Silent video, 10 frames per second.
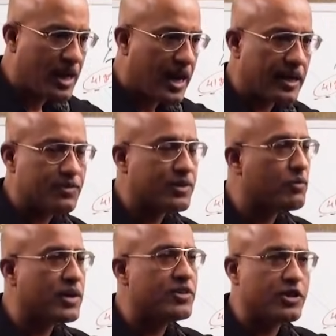And if
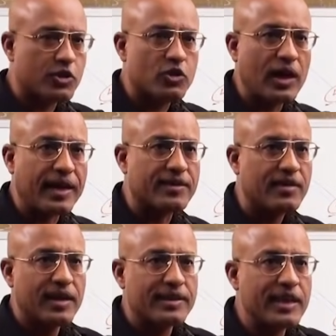someone is heterozygous,
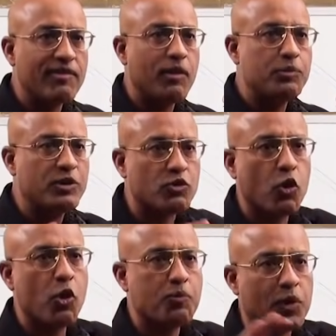they will be
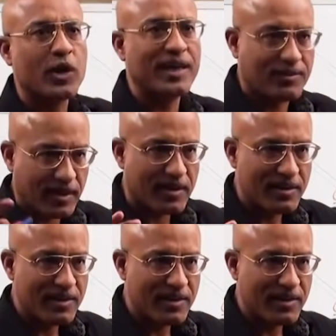slow progressor.